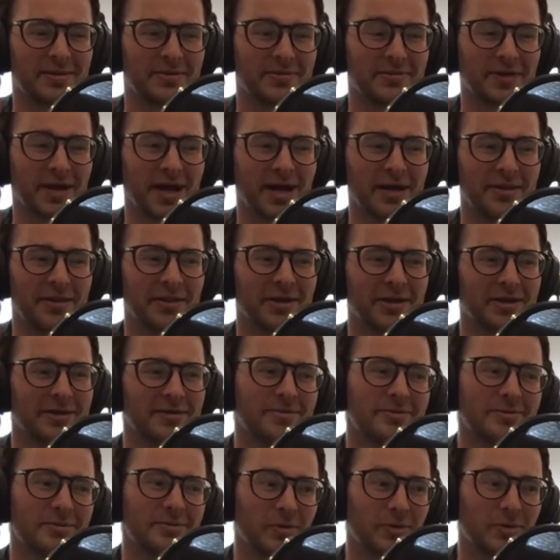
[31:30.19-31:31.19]
father
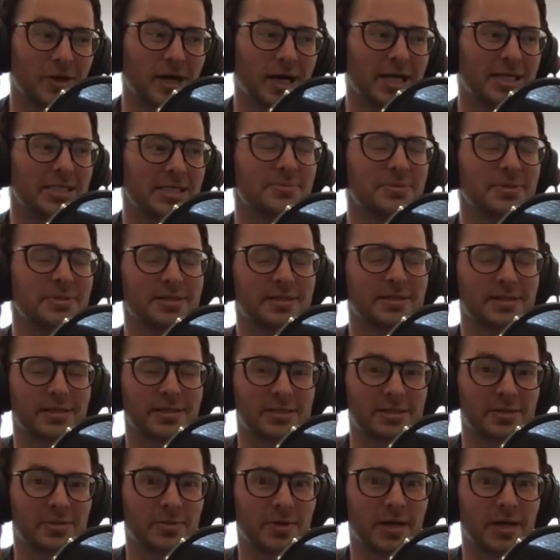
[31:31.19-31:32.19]
or husband
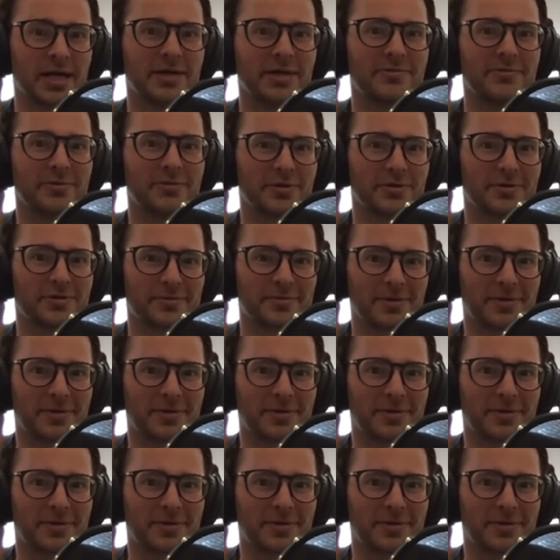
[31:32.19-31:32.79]
is away for